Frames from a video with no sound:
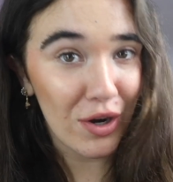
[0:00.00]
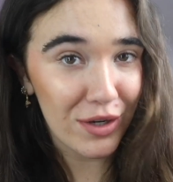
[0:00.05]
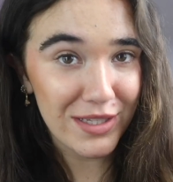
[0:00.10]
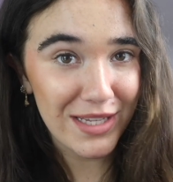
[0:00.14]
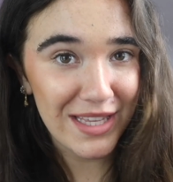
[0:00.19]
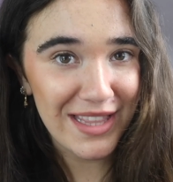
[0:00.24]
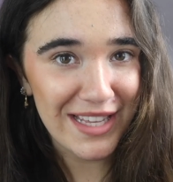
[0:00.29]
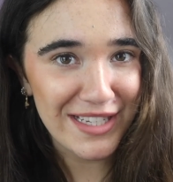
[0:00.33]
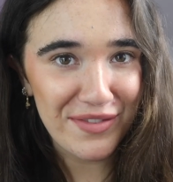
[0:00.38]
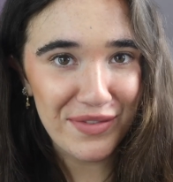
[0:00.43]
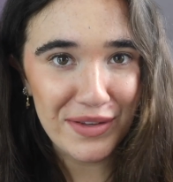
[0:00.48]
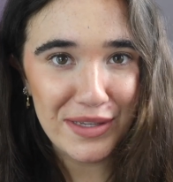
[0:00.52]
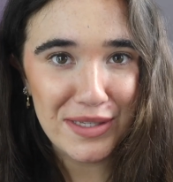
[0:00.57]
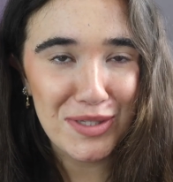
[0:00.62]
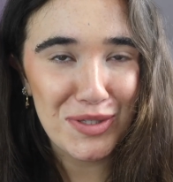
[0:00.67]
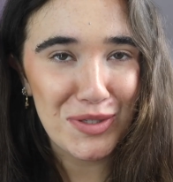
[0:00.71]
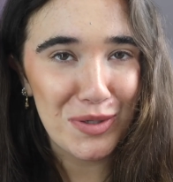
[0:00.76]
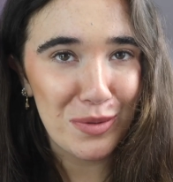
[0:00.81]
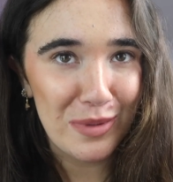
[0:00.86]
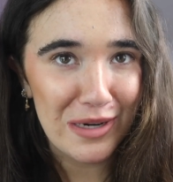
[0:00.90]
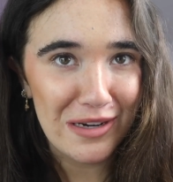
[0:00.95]
Honestly, this
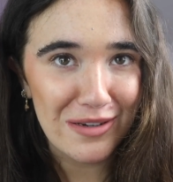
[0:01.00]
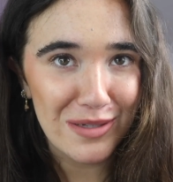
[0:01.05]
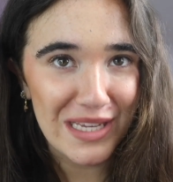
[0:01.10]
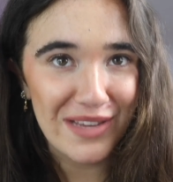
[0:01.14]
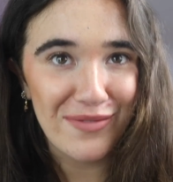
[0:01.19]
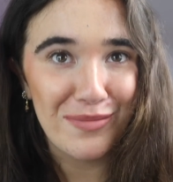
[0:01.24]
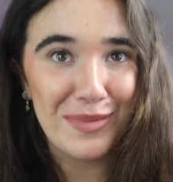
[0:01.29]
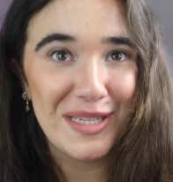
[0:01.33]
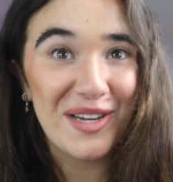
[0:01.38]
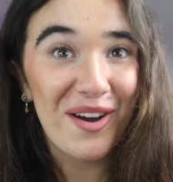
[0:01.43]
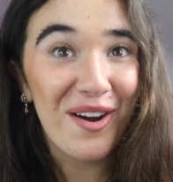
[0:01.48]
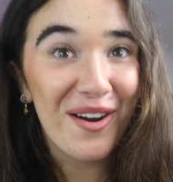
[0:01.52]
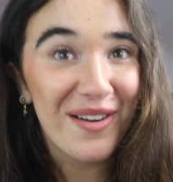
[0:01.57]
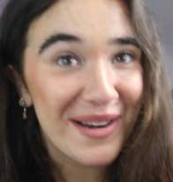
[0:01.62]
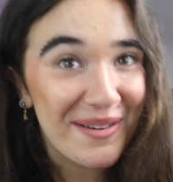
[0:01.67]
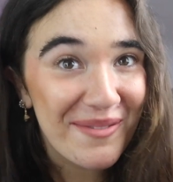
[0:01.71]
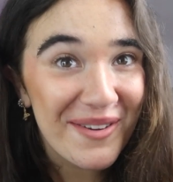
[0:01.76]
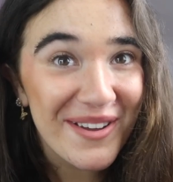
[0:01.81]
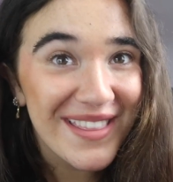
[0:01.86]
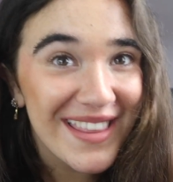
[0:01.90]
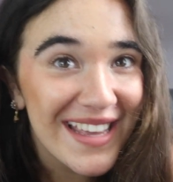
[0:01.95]
feels so weird to even be
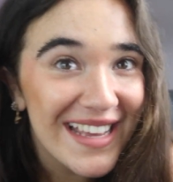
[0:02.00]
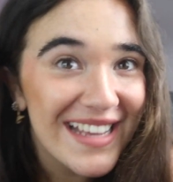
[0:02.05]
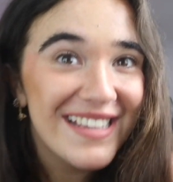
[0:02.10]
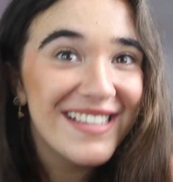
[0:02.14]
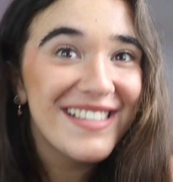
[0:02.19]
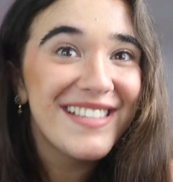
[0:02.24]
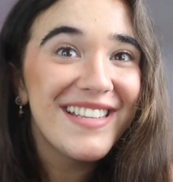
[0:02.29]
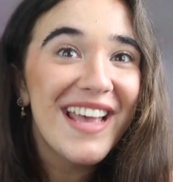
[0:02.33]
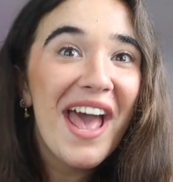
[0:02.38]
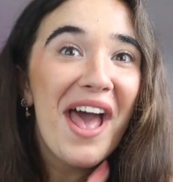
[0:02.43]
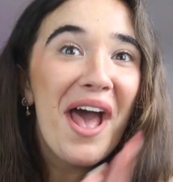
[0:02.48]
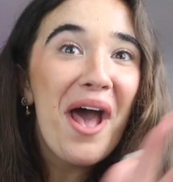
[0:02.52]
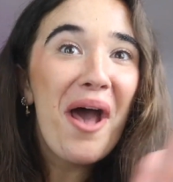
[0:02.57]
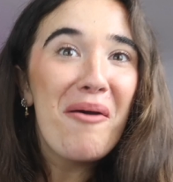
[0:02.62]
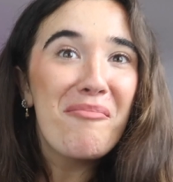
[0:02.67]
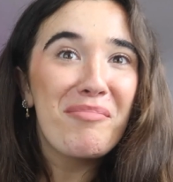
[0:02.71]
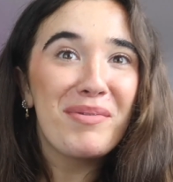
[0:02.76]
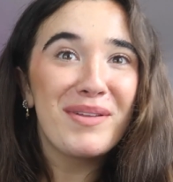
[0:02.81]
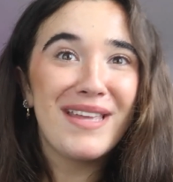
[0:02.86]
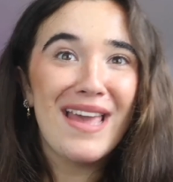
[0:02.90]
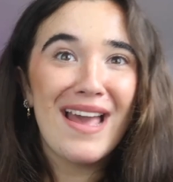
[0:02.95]
talking about this.
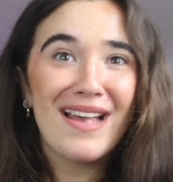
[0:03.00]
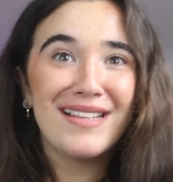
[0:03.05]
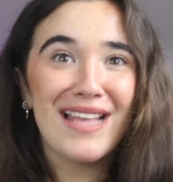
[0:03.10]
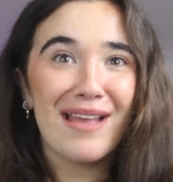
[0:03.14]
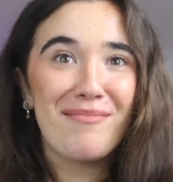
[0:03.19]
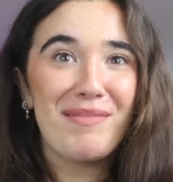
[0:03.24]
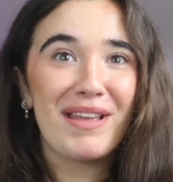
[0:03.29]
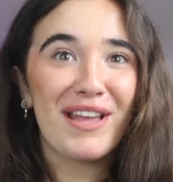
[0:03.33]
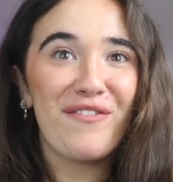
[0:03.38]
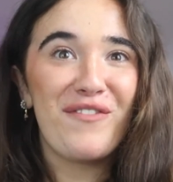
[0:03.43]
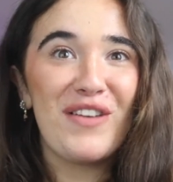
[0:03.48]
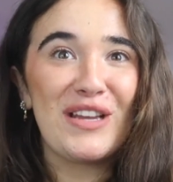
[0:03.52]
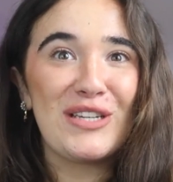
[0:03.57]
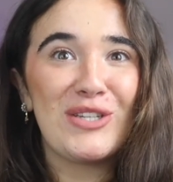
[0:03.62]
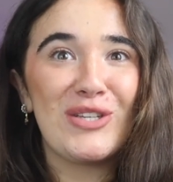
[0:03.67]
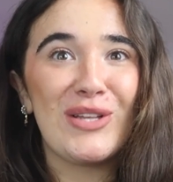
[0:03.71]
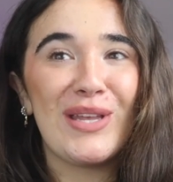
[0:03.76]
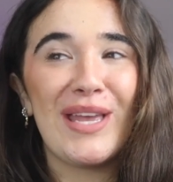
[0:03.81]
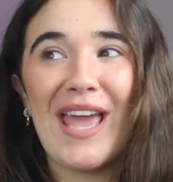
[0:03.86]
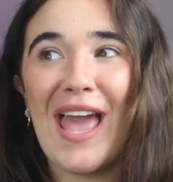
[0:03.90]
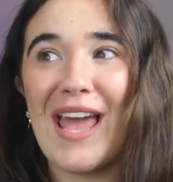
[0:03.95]
But yes, I'm like
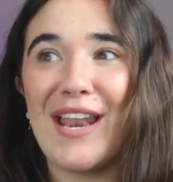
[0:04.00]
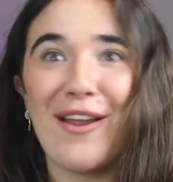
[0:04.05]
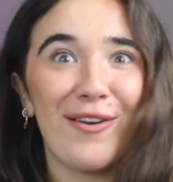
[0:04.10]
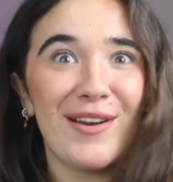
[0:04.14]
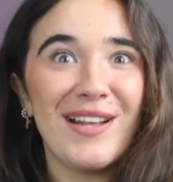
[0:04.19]
officially an